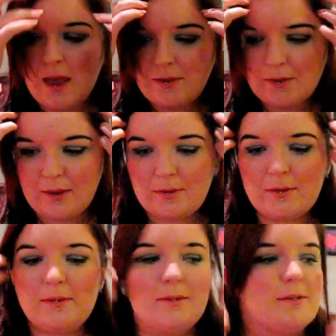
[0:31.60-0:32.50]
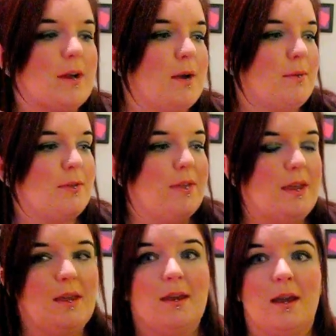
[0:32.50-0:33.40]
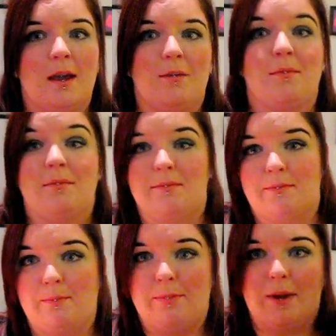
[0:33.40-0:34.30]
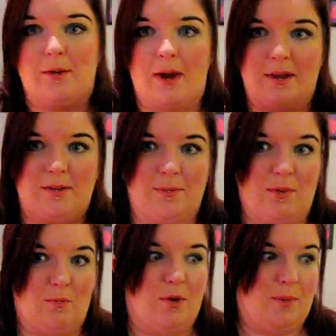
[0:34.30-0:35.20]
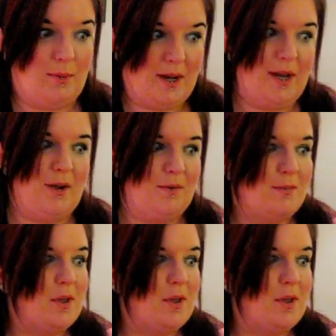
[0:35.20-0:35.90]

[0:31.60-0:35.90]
so I'm going to start with the bigger items and work my way down.